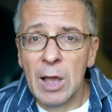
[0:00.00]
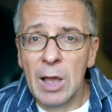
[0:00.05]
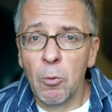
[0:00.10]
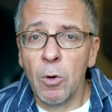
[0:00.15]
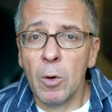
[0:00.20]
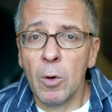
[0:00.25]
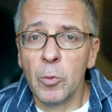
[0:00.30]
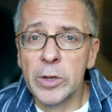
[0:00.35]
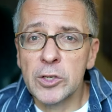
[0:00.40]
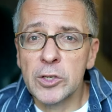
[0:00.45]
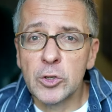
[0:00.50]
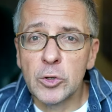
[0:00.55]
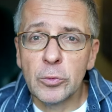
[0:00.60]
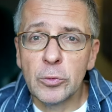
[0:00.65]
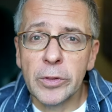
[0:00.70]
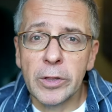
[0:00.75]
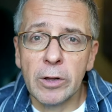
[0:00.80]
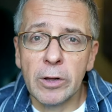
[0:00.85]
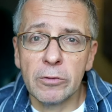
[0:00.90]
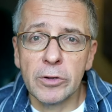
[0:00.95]
and what we
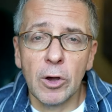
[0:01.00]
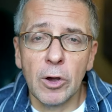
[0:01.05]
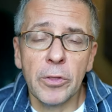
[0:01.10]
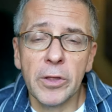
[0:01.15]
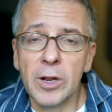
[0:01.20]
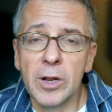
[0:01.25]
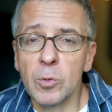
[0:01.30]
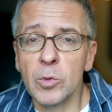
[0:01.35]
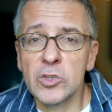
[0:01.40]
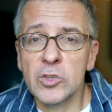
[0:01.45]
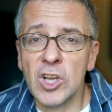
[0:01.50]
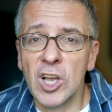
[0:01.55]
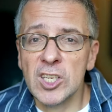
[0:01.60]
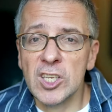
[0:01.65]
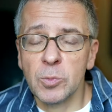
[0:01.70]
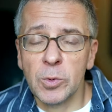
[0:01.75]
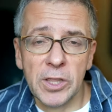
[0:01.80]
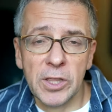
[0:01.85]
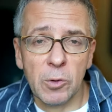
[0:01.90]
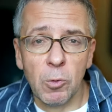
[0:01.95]
do, they'll know that it was
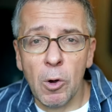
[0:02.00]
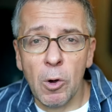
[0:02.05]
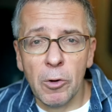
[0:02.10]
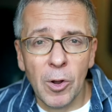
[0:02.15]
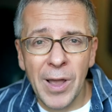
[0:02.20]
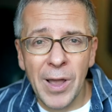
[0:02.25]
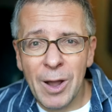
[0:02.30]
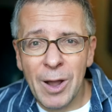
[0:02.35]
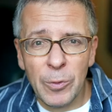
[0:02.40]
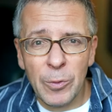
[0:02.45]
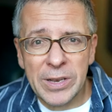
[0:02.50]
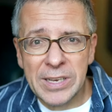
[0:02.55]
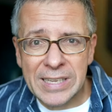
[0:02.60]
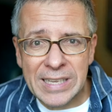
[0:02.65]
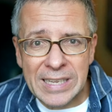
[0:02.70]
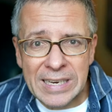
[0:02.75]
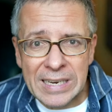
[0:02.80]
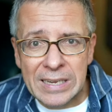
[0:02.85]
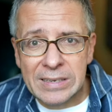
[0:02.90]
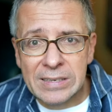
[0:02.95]
us, but they won't know how we
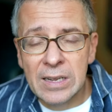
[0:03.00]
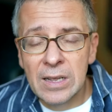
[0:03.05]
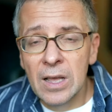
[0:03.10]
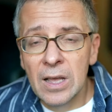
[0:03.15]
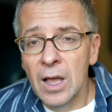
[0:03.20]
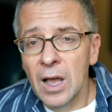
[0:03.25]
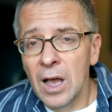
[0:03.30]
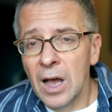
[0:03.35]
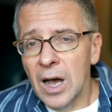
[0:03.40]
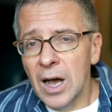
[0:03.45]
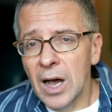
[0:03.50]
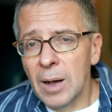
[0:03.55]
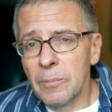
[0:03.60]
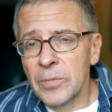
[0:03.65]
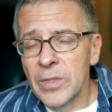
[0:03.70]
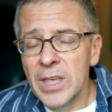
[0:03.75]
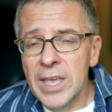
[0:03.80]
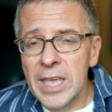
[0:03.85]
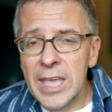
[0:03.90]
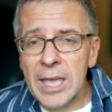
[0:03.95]
did it,
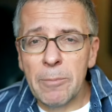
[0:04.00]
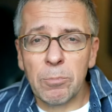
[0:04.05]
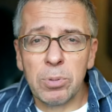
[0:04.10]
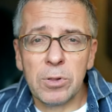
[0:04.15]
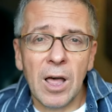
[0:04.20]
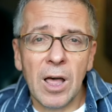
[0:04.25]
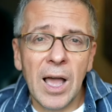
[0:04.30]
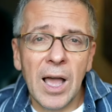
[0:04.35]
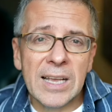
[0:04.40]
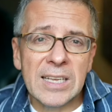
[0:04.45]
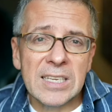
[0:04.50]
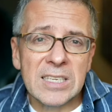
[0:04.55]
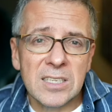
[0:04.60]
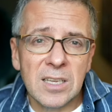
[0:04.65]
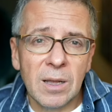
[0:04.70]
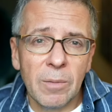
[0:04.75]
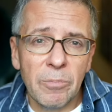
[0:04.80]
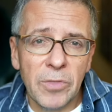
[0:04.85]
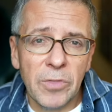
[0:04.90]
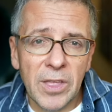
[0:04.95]
implies
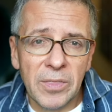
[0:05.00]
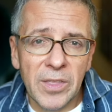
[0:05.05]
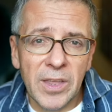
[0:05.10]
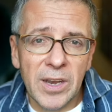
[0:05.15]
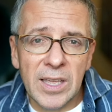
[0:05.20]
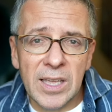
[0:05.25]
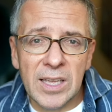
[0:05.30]
something that